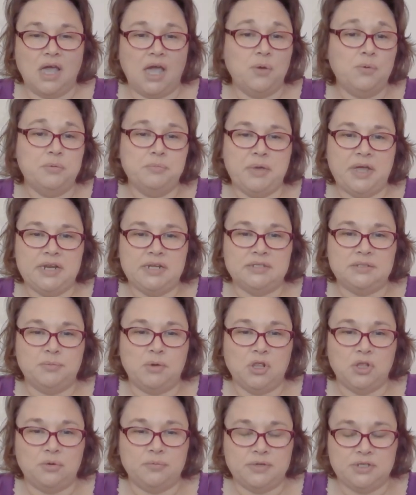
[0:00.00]
I wouldn't mind a
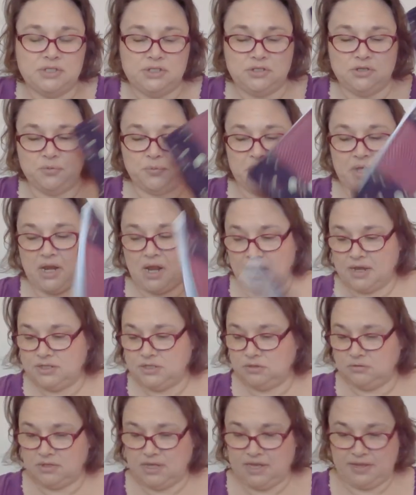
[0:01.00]
smaller one too, but I
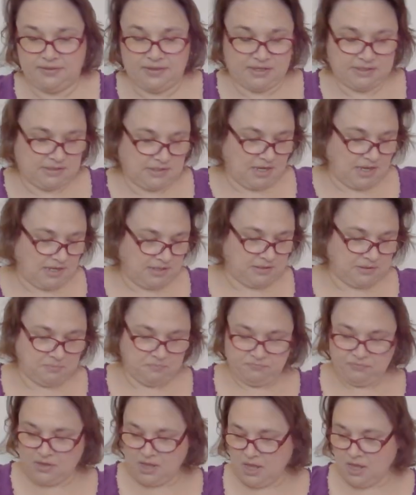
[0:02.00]
do like that size.
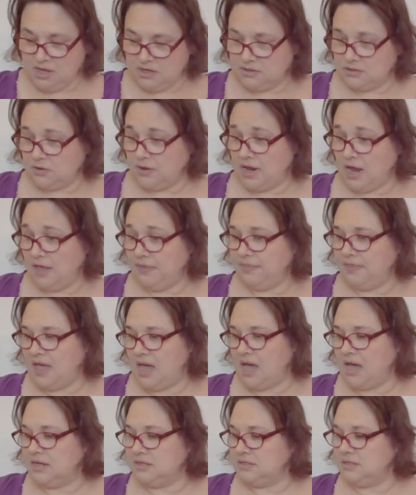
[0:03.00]
So I got
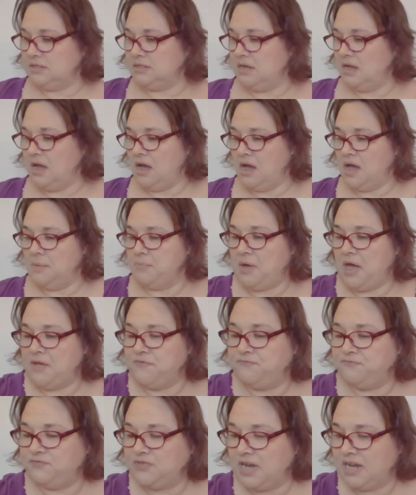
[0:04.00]
that. Um,
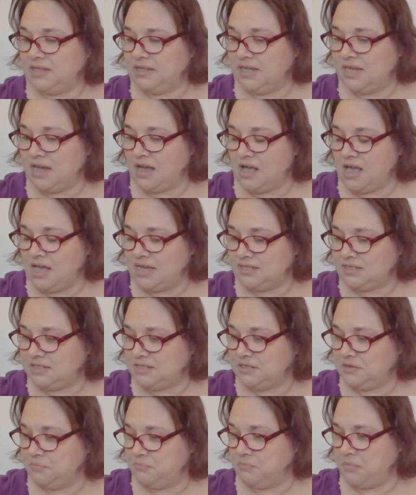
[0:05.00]
I finally
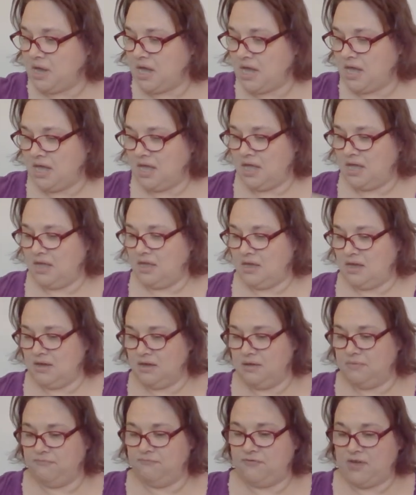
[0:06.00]
got my
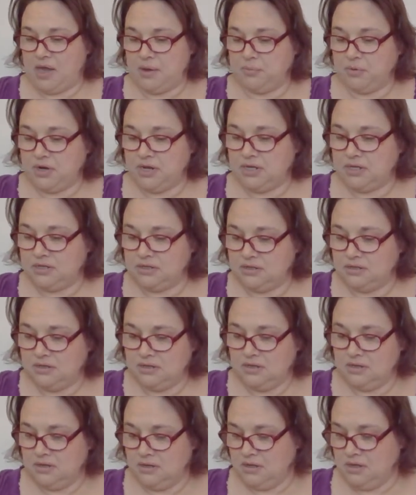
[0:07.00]
um, fabric
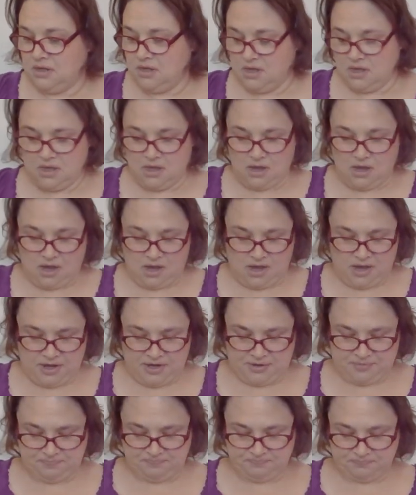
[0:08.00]

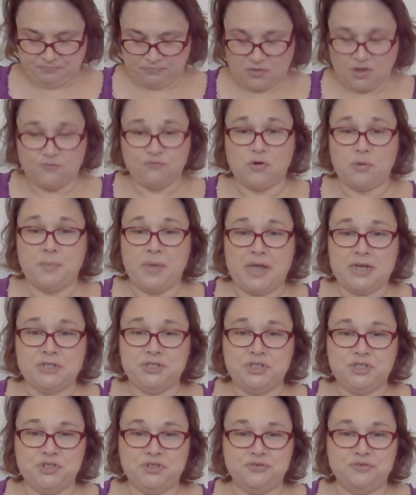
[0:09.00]
um, from
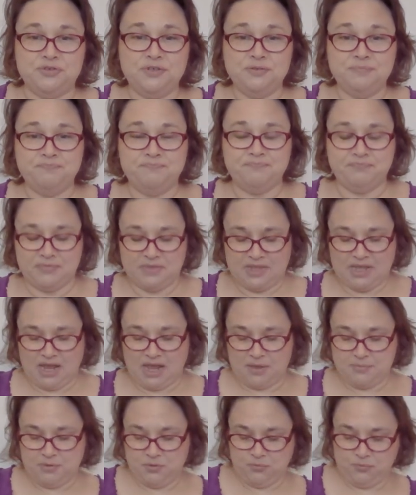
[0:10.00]
X that
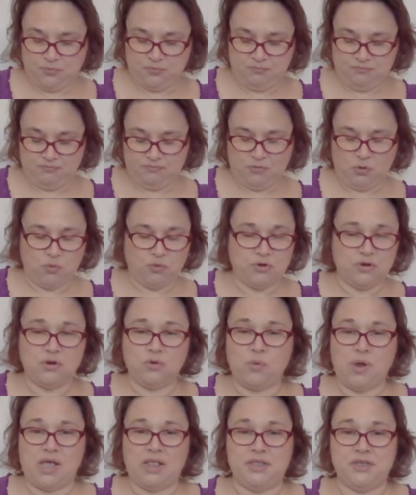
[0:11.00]
I've been Ordered
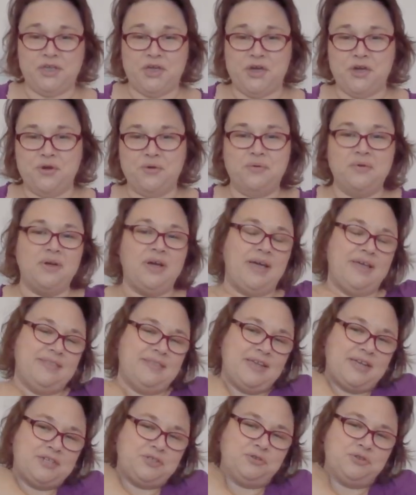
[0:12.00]
a while ago. I
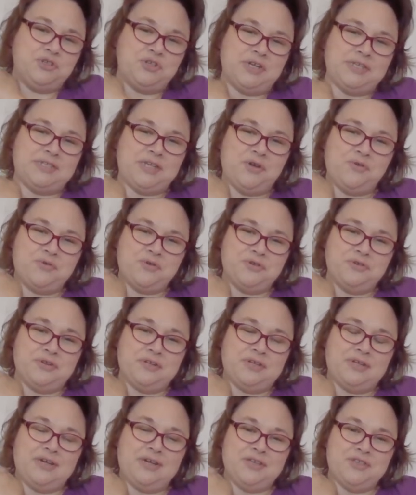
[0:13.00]
think I told you guys I
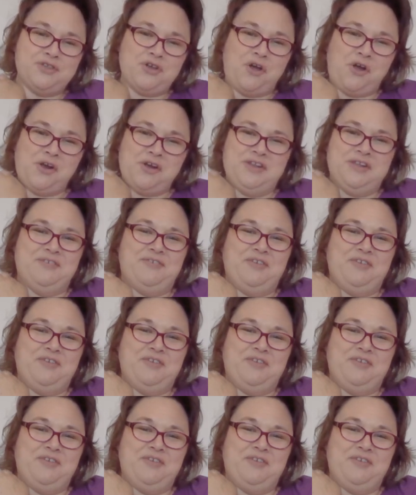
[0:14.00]
ordered a yard